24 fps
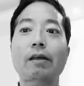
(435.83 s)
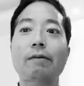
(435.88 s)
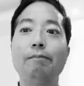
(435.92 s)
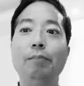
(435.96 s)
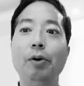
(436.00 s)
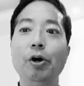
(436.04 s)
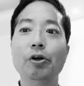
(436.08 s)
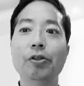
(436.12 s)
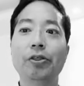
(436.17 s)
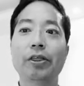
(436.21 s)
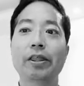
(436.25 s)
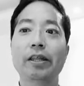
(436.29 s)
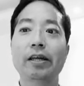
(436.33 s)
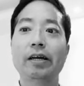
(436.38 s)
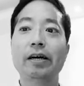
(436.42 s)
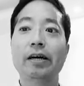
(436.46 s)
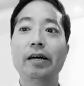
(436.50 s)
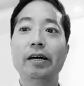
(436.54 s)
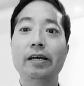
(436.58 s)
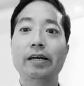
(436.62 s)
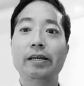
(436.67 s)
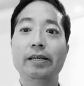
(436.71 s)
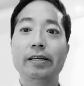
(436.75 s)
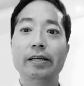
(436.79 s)
both,
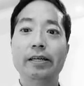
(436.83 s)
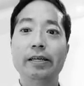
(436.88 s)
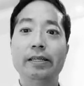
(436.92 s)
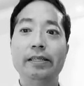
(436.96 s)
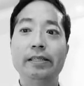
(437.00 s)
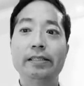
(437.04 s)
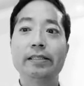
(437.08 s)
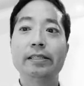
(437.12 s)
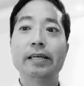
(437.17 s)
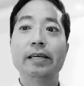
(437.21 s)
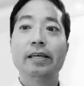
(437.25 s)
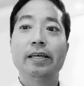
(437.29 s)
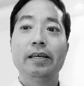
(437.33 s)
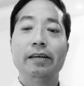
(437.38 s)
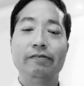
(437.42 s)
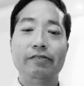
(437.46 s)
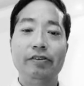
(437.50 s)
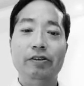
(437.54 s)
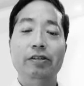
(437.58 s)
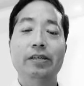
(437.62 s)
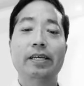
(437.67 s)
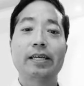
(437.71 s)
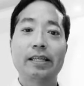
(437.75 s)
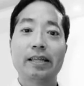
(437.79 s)
and if
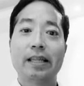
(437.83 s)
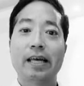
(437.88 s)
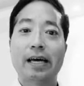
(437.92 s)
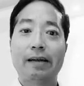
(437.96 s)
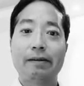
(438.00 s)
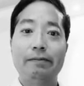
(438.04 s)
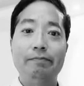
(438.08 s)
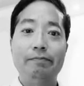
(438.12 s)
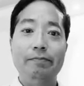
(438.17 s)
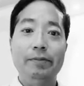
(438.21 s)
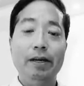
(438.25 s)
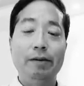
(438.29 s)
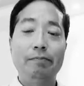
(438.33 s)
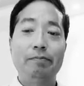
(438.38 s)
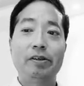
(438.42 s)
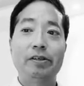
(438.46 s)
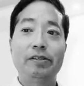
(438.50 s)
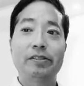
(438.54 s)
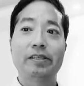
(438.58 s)
you look at that number,